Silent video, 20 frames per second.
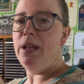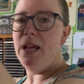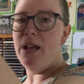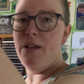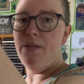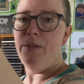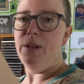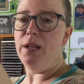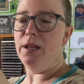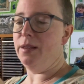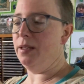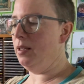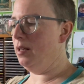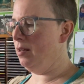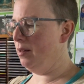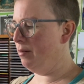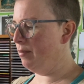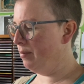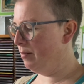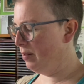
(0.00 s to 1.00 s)
heavy. I think
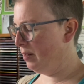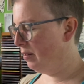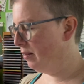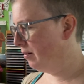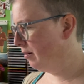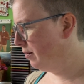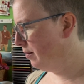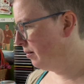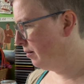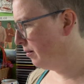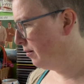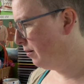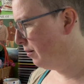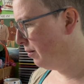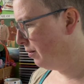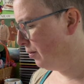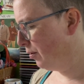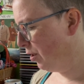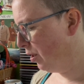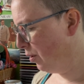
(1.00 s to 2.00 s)
it,
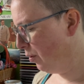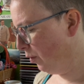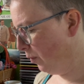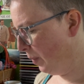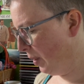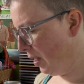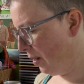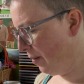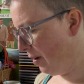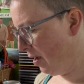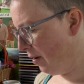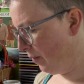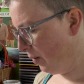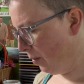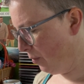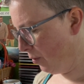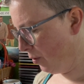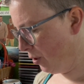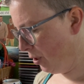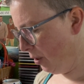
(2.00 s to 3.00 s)
oh, she told me how heavy
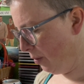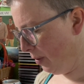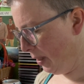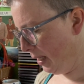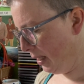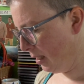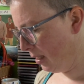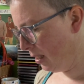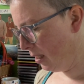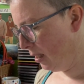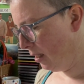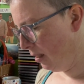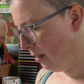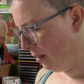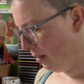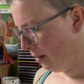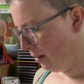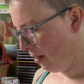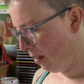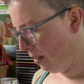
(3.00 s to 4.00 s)
it was. She weighed it.
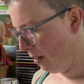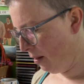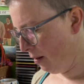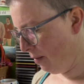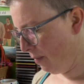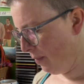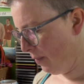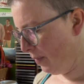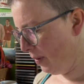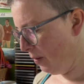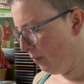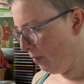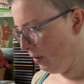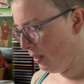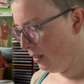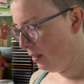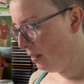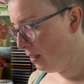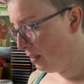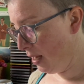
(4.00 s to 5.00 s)

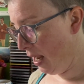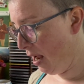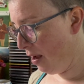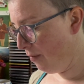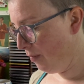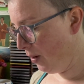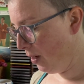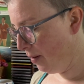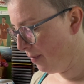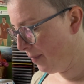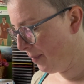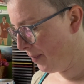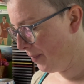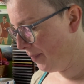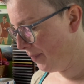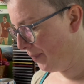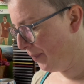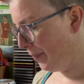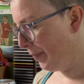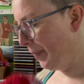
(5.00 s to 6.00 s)
It is heavy.
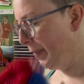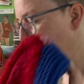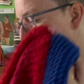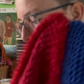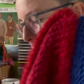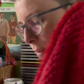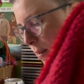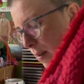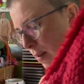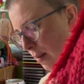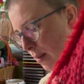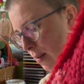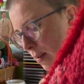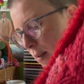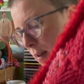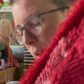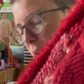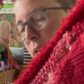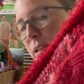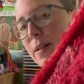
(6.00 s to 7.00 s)

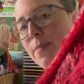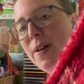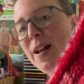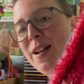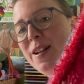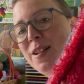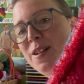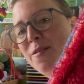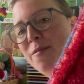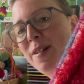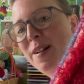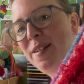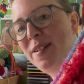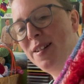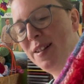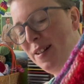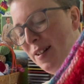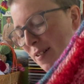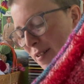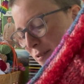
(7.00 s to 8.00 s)
I did manage to wear it
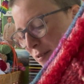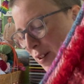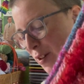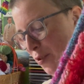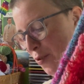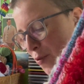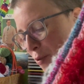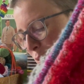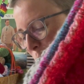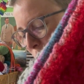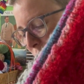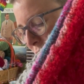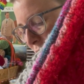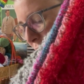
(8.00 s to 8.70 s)
to the degree show opening.